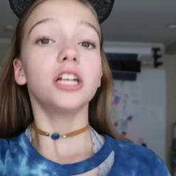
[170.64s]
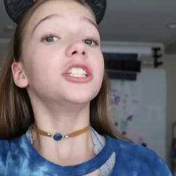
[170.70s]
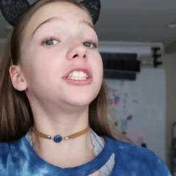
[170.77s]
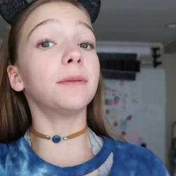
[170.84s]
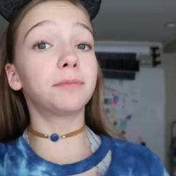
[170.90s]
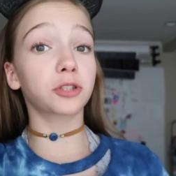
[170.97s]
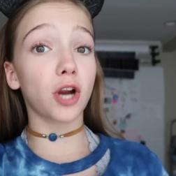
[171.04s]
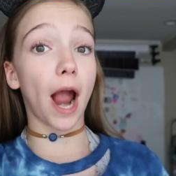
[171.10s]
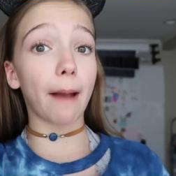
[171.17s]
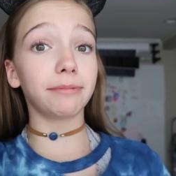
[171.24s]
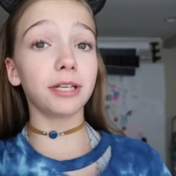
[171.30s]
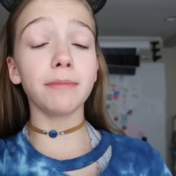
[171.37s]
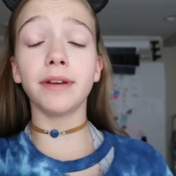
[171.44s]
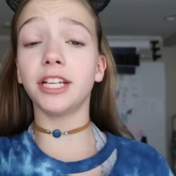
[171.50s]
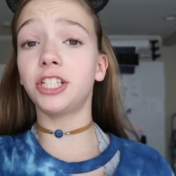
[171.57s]
Subscribe
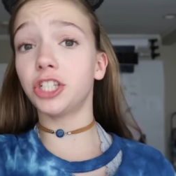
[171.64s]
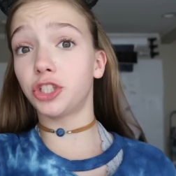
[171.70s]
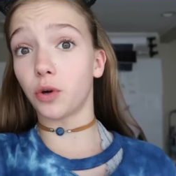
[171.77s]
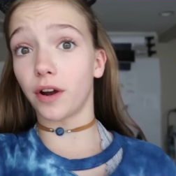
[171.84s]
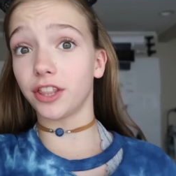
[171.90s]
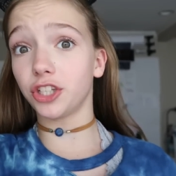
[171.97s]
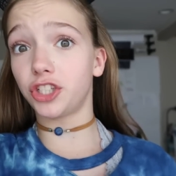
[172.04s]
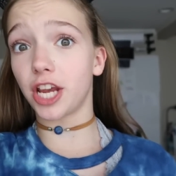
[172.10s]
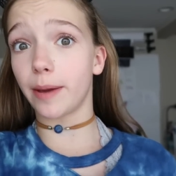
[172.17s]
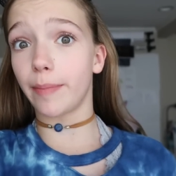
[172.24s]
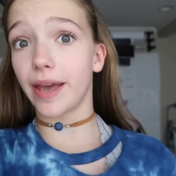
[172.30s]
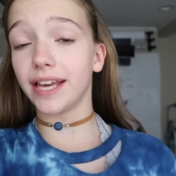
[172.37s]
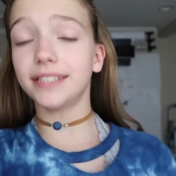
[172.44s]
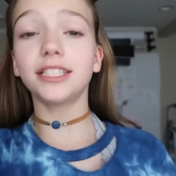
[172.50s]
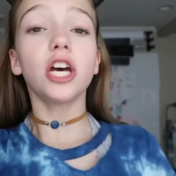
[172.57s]
to me to join the
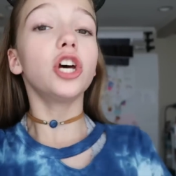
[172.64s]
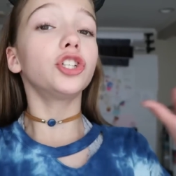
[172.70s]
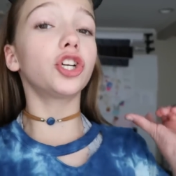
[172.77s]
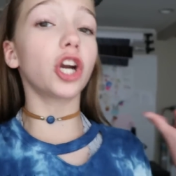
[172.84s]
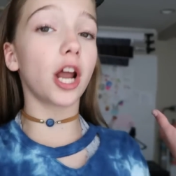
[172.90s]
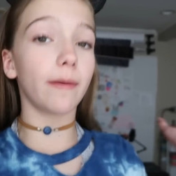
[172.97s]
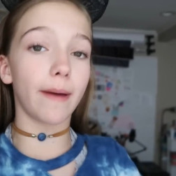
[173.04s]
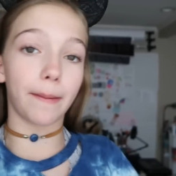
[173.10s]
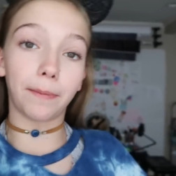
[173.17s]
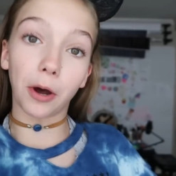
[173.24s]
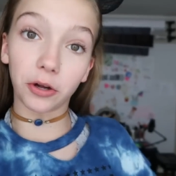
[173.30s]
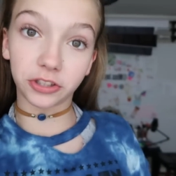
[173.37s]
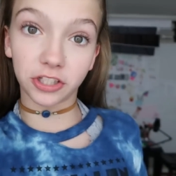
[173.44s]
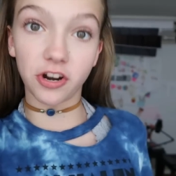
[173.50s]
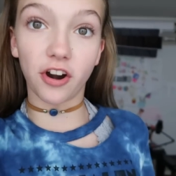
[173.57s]
J-Bays. Turn on my
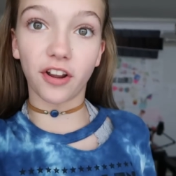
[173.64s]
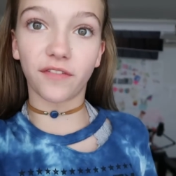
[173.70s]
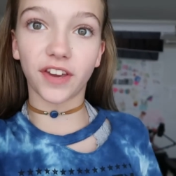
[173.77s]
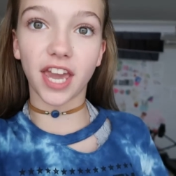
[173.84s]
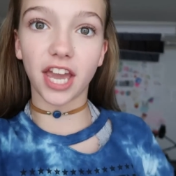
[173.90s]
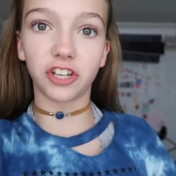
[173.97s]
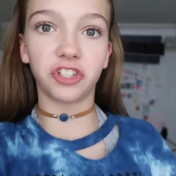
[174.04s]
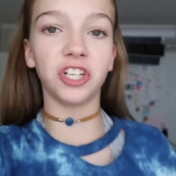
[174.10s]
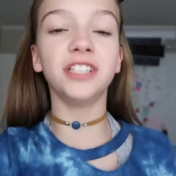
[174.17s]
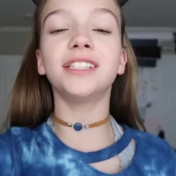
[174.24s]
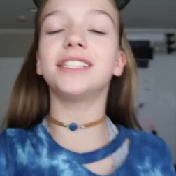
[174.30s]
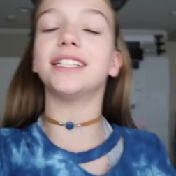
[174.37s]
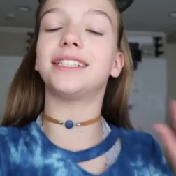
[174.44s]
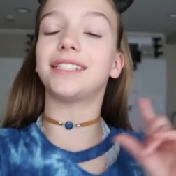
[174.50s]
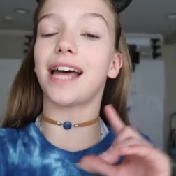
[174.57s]
post
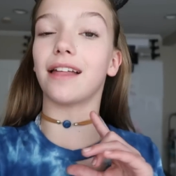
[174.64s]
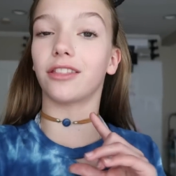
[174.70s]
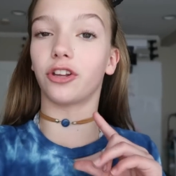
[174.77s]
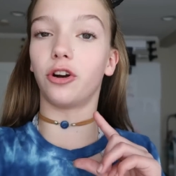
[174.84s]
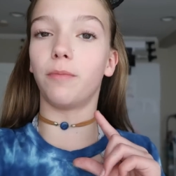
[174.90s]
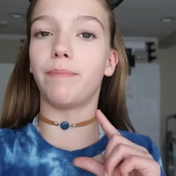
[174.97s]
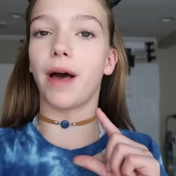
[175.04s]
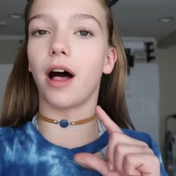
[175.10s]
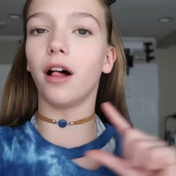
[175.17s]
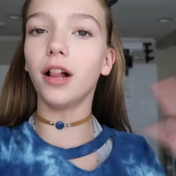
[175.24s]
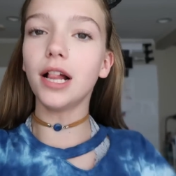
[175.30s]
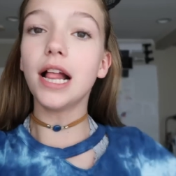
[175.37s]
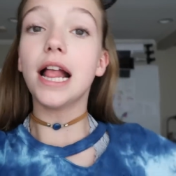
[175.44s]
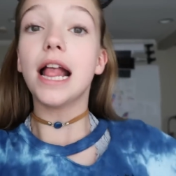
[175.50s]
notifications, it's that little bell.